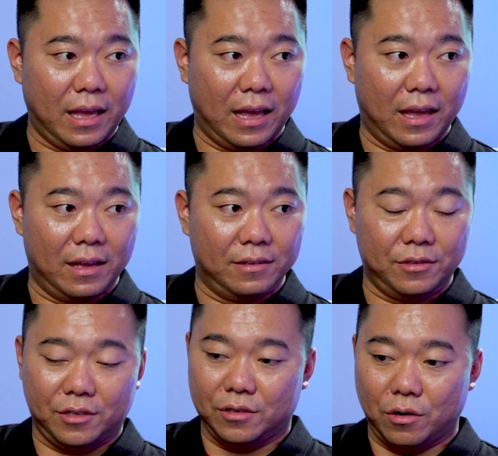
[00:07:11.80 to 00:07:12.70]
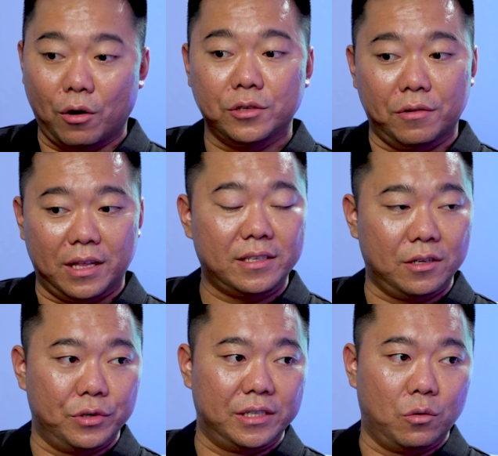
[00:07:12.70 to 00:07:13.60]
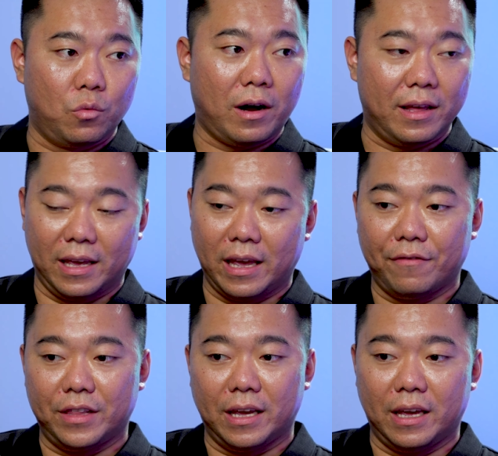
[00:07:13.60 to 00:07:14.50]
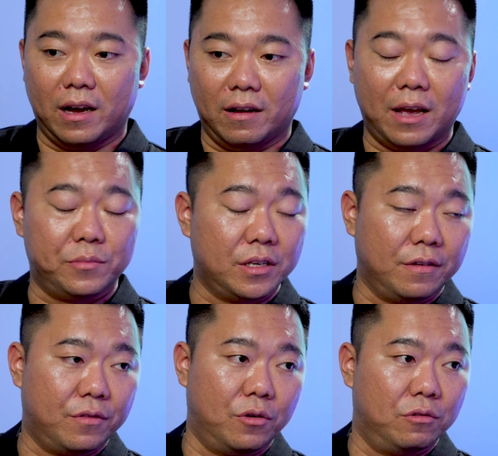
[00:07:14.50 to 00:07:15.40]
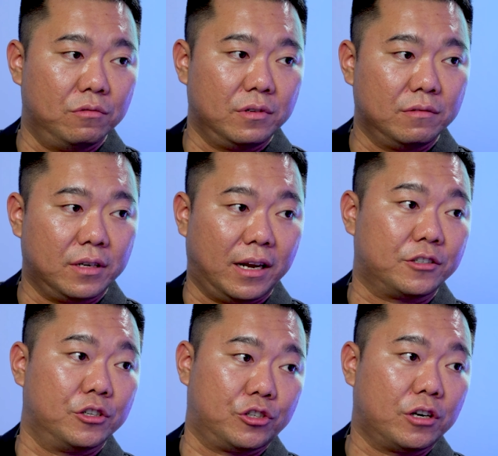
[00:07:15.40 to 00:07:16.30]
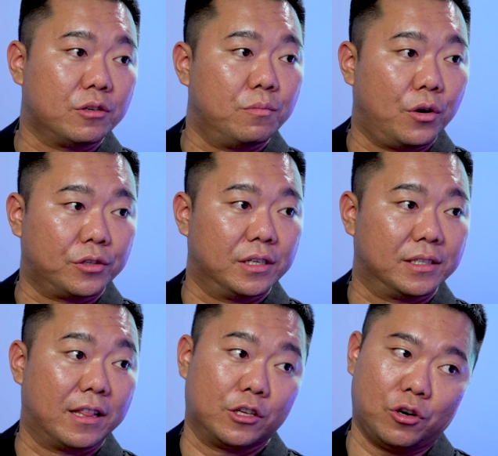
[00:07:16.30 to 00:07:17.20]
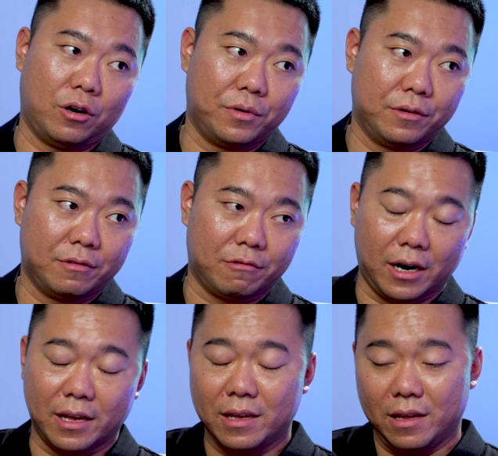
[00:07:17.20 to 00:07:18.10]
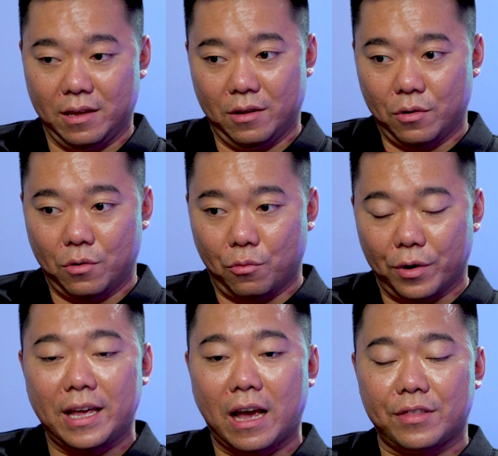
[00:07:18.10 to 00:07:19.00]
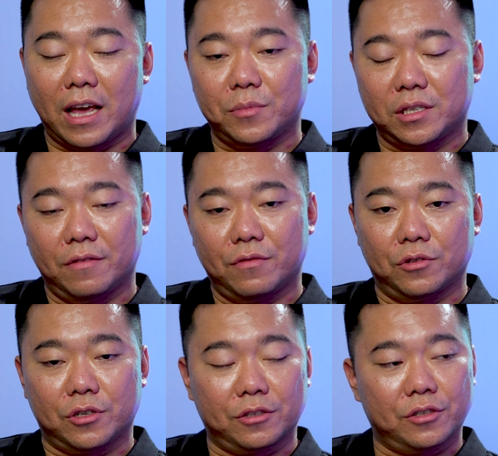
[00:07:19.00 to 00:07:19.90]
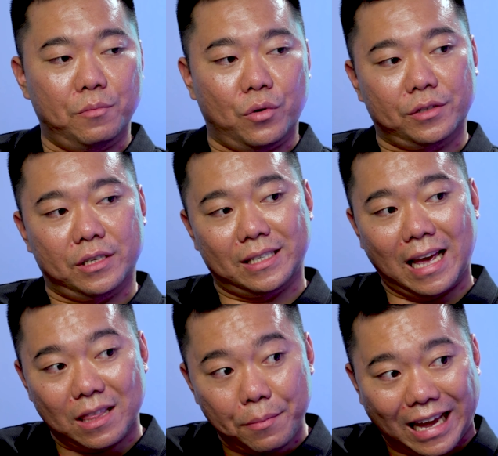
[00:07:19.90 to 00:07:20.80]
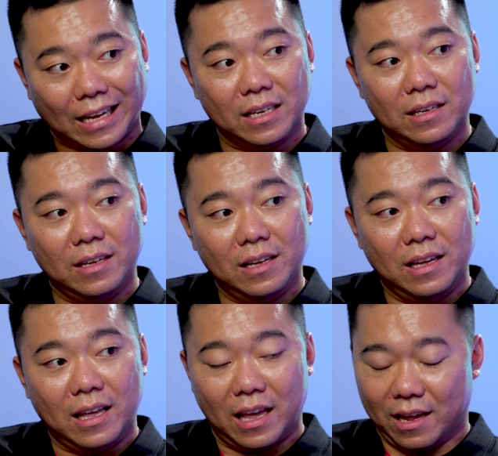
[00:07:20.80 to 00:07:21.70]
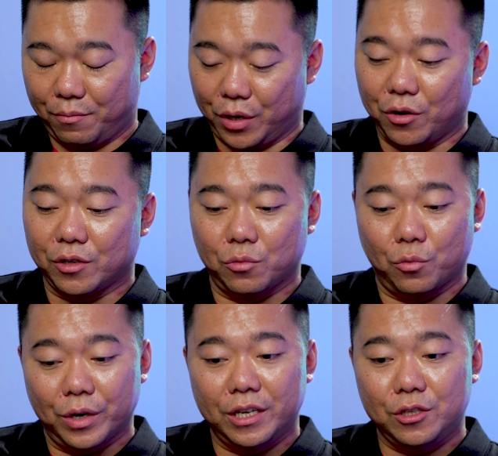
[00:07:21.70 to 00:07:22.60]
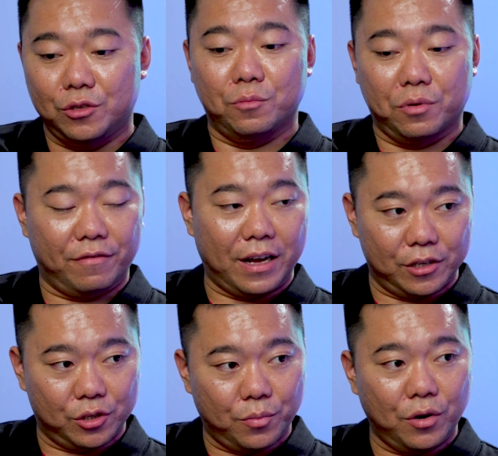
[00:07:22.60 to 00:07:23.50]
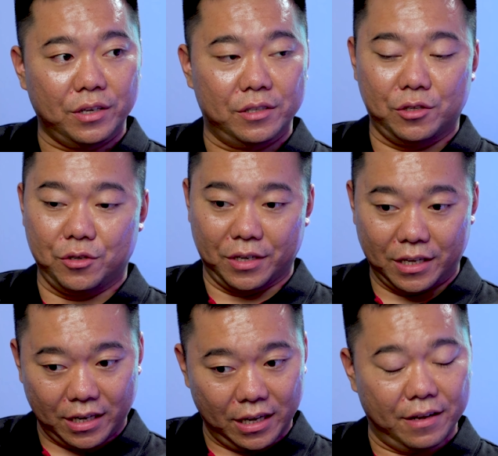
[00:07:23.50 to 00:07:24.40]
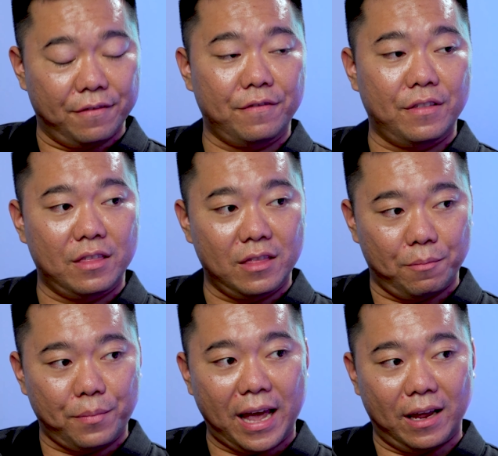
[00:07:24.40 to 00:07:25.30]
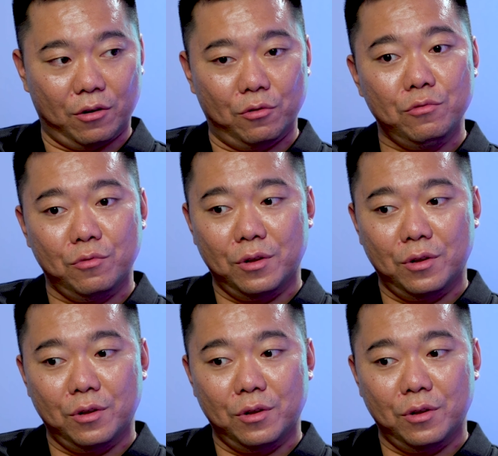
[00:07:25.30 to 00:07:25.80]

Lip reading: And also that's the reason why they have the MC4 connection junction boxes at the top, right? We have the MC4 junction boxes at the back. And because we do provide the supportings to give the panel